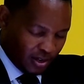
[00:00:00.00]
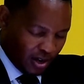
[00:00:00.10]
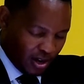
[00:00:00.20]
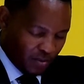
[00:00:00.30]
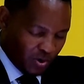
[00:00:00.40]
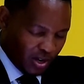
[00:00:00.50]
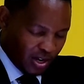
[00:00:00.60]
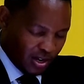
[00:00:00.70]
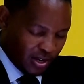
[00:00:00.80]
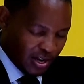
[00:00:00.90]
And
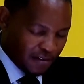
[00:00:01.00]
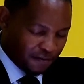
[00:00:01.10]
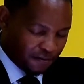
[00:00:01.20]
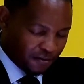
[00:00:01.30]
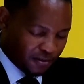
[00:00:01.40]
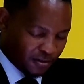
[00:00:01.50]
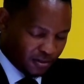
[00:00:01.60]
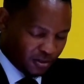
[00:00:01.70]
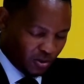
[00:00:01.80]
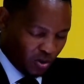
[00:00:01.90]
we live,
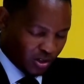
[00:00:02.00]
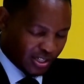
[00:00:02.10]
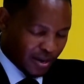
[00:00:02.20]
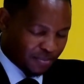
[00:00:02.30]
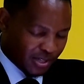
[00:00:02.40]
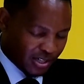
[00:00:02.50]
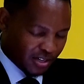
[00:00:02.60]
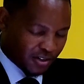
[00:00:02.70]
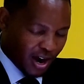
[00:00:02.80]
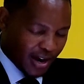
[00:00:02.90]
Lord, tempted and
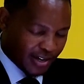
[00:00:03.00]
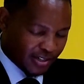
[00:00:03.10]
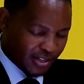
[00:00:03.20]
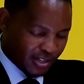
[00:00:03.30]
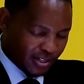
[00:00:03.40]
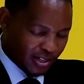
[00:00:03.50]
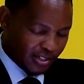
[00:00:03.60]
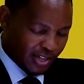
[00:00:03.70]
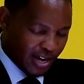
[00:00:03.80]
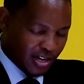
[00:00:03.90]
tried and tested
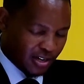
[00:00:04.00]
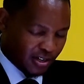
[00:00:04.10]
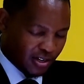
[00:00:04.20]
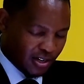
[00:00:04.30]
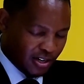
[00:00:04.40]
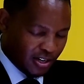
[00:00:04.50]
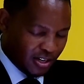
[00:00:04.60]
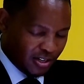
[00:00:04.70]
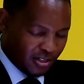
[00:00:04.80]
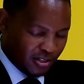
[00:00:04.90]
daily
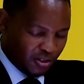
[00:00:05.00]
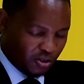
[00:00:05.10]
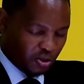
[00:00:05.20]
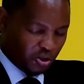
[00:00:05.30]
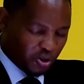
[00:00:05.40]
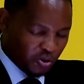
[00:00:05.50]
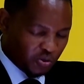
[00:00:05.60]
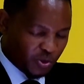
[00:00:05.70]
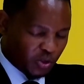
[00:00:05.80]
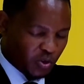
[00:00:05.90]
to choose
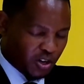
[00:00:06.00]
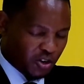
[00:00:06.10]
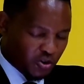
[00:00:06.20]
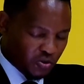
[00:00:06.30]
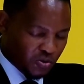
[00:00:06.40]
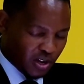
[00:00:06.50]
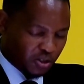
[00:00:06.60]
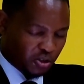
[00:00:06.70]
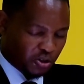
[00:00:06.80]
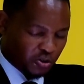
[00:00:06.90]
between you and to
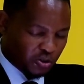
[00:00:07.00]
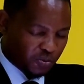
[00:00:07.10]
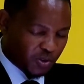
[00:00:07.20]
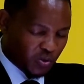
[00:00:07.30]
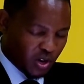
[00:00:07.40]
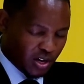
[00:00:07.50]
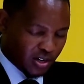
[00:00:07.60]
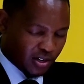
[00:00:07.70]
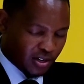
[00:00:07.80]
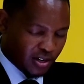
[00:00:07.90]
choose
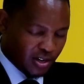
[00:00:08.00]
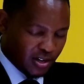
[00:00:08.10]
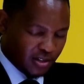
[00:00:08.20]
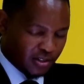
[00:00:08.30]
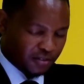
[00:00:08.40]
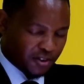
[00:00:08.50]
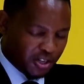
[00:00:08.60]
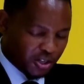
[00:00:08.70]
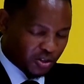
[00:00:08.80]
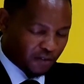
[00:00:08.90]
between the
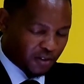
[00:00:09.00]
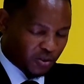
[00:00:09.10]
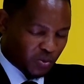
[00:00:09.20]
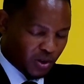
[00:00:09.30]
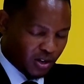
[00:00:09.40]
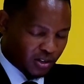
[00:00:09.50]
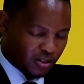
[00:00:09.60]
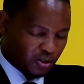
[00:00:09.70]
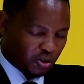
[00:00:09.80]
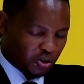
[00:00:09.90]
riches of this world,
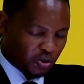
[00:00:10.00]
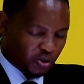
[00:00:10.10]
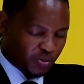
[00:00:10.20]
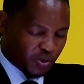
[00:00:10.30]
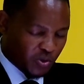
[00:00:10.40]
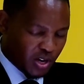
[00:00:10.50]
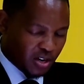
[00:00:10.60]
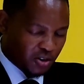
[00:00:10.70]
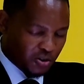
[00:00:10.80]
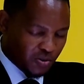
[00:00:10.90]
to choose between
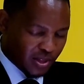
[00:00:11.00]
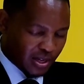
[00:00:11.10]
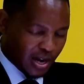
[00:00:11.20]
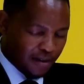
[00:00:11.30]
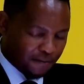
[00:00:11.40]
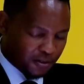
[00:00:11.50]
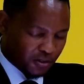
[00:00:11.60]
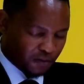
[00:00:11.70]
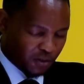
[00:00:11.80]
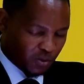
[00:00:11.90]
you and the comforts
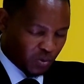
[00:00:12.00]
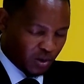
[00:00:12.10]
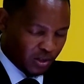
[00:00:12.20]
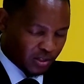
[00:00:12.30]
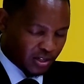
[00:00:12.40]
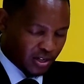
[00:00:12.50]
of this world.